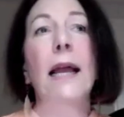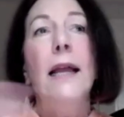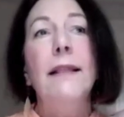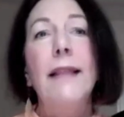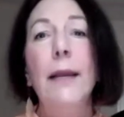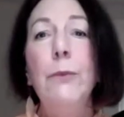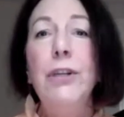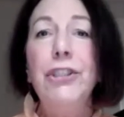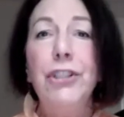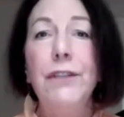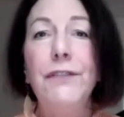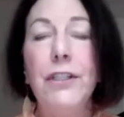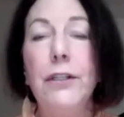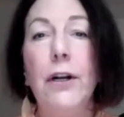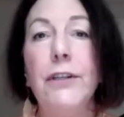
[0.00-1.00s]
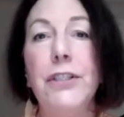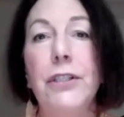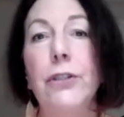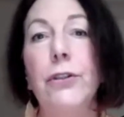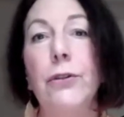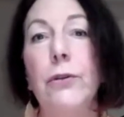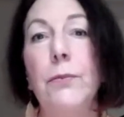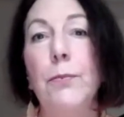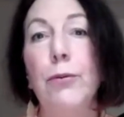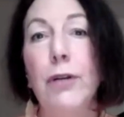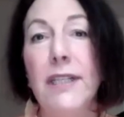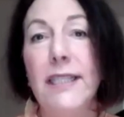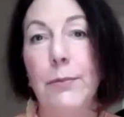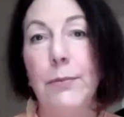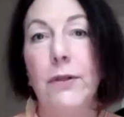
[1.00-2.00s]
Then we shifted over to
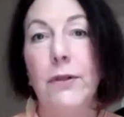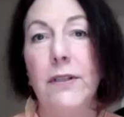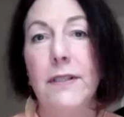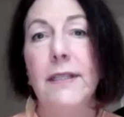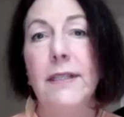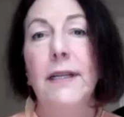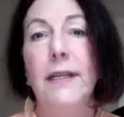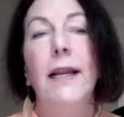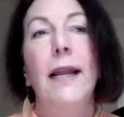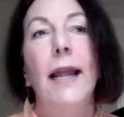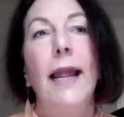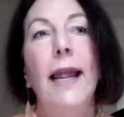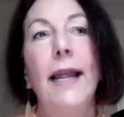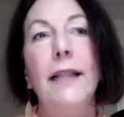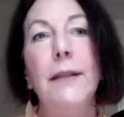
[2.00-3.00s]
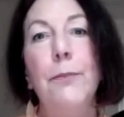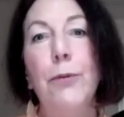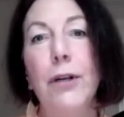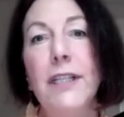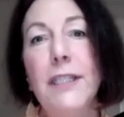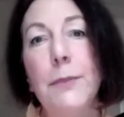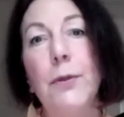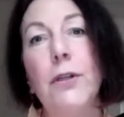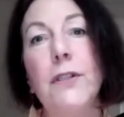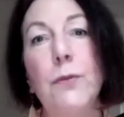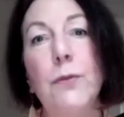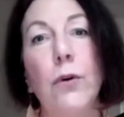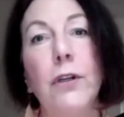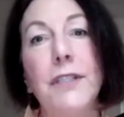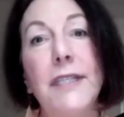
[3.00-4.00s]
principles, and the principles
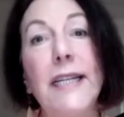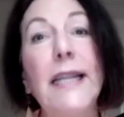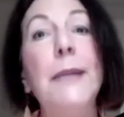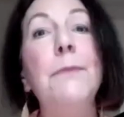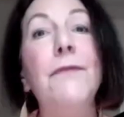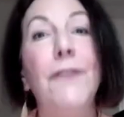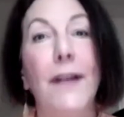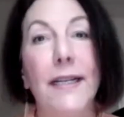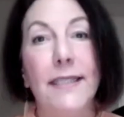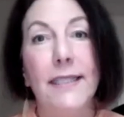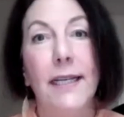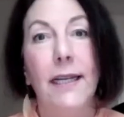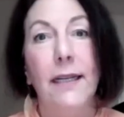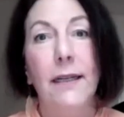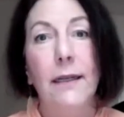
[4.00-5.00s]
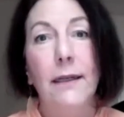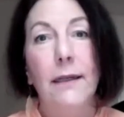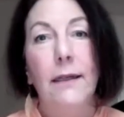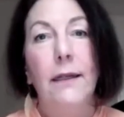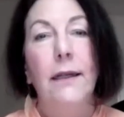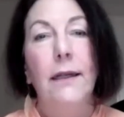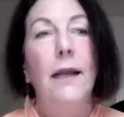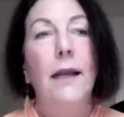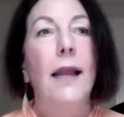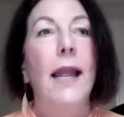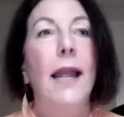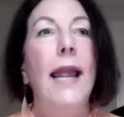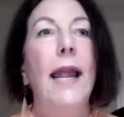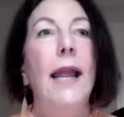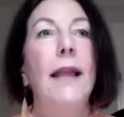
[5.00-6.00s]
were team-facing.
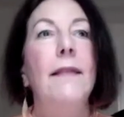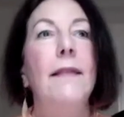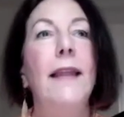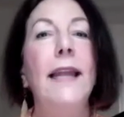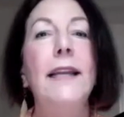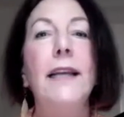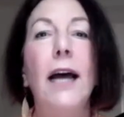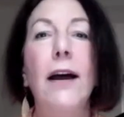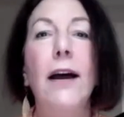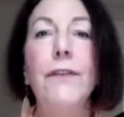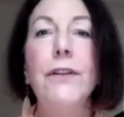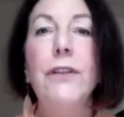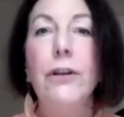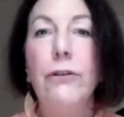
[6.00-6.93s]
They covered the